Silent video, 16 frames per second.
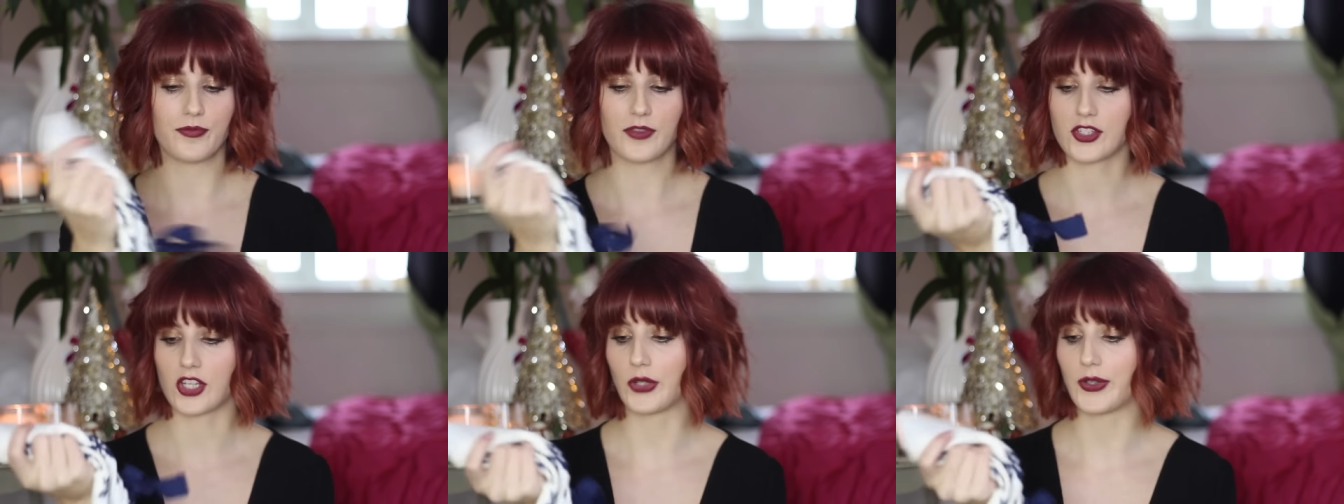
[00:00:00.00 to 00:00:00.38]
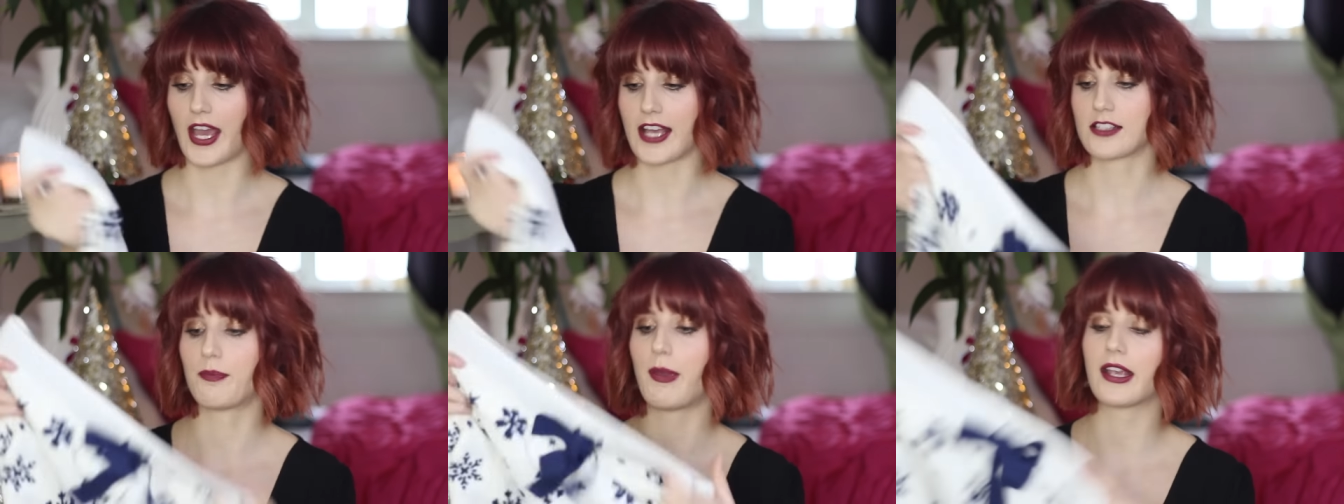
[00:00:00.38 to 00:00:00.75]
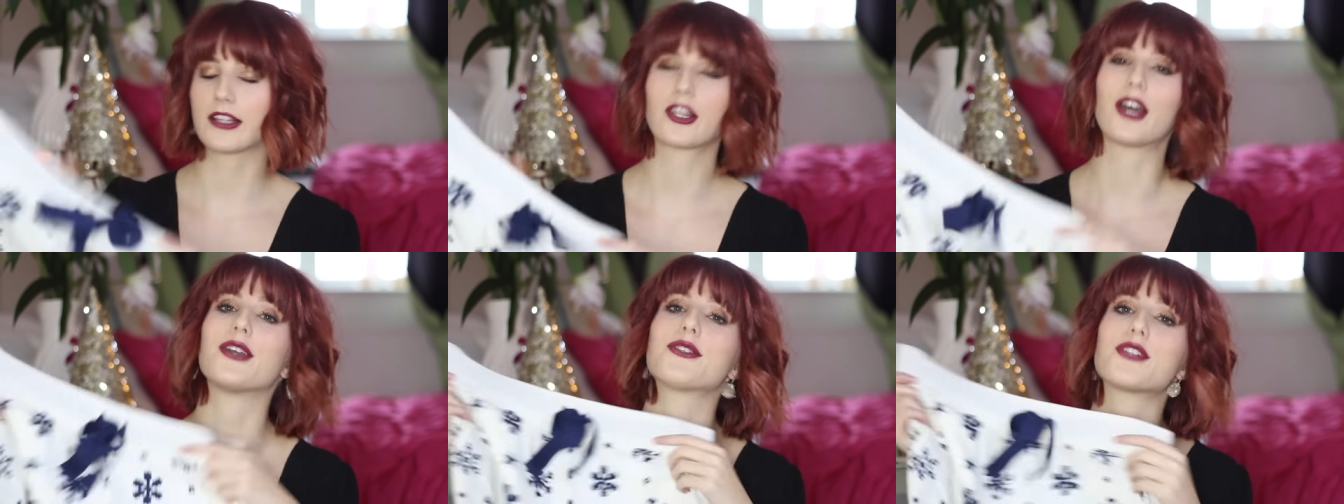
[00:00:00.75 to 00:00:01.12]
So yes,
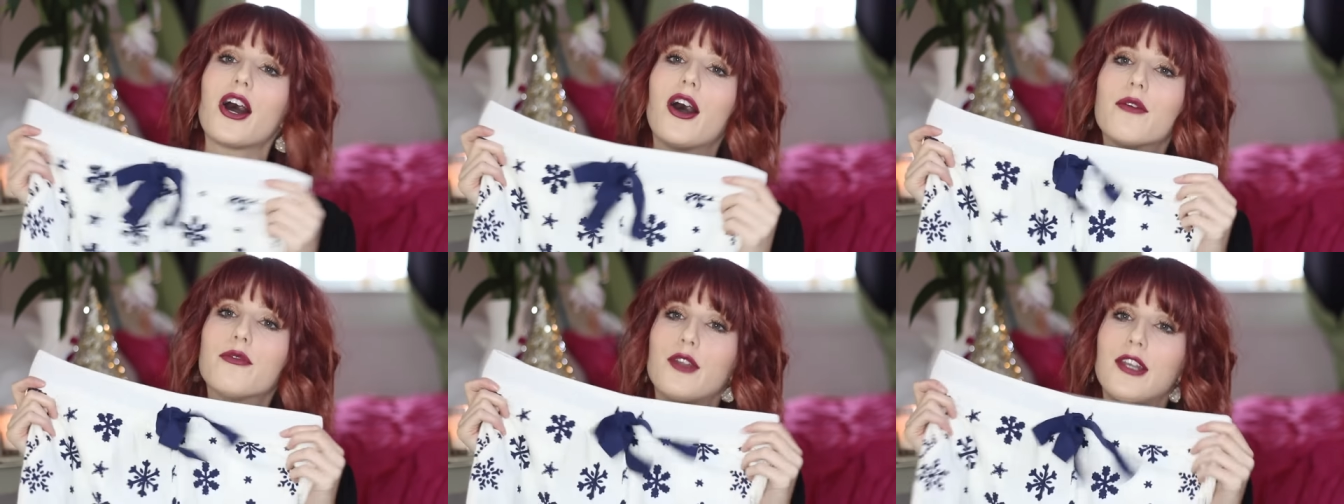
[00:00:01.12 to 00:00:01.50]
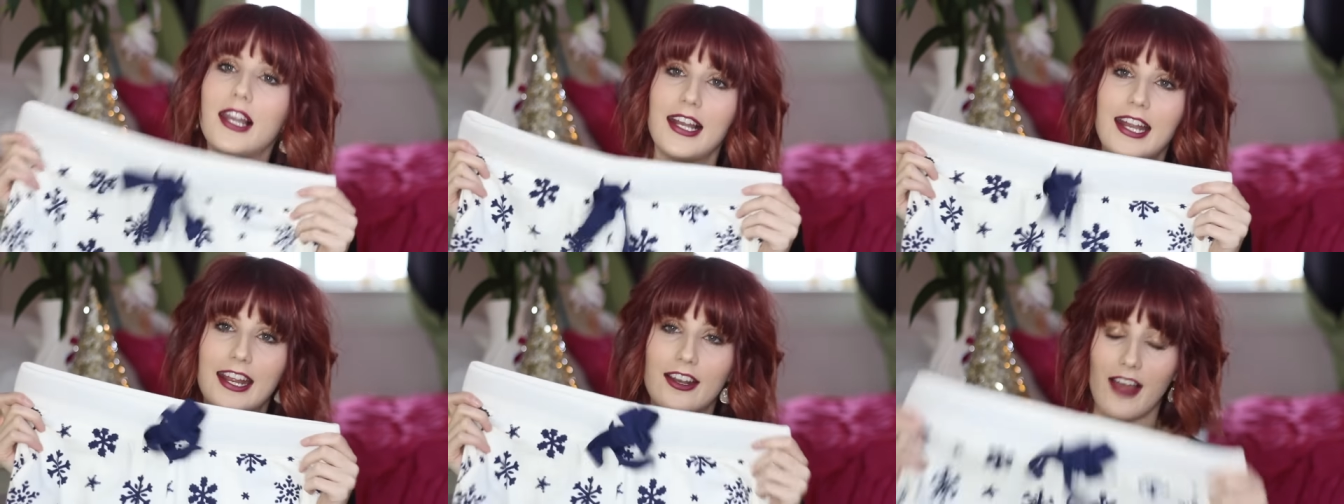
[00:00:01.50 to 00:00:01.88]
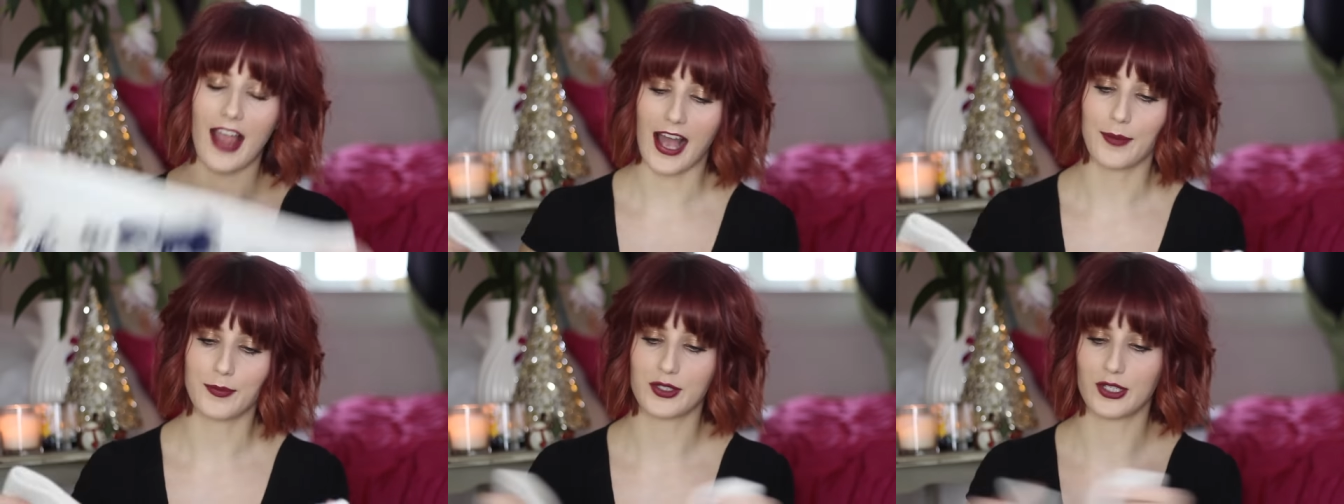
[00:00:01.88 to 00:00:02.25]
pick those up for Lily, and
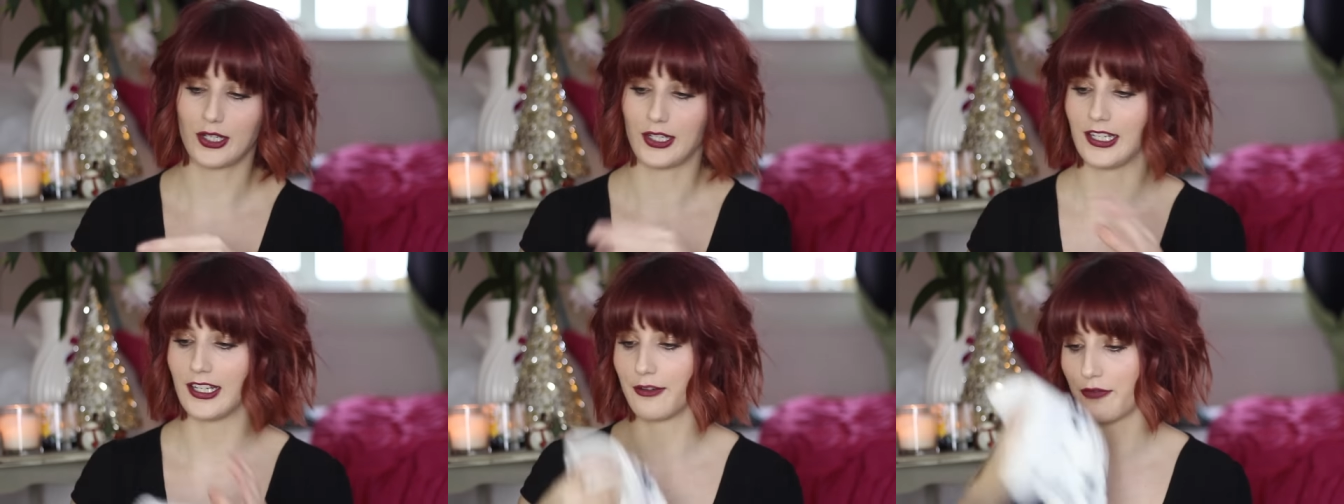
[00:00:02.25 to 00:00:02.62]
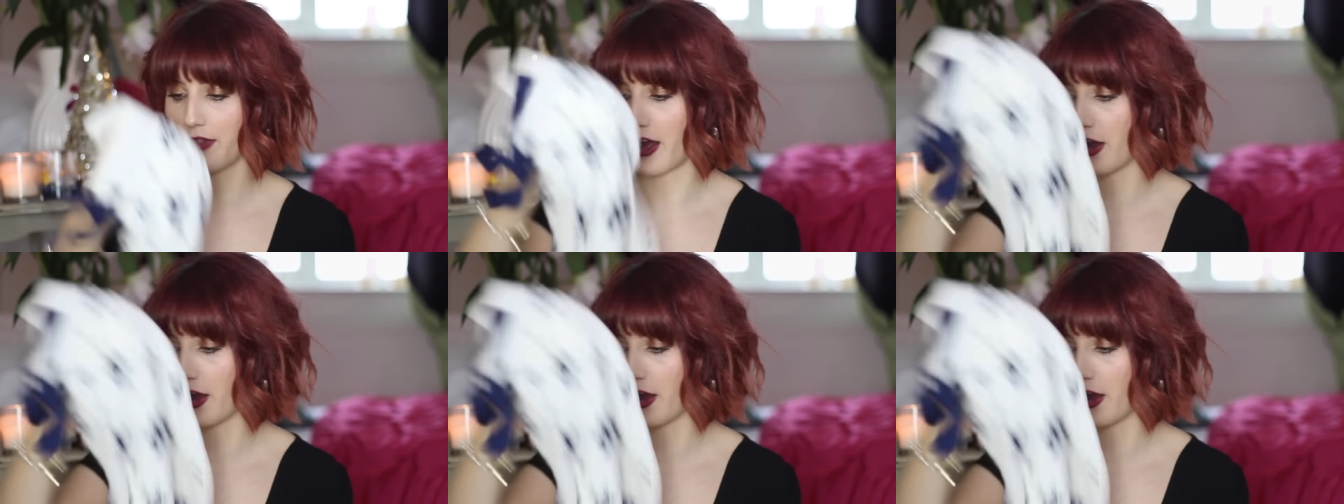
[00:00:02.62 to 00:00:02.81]
I absolutely love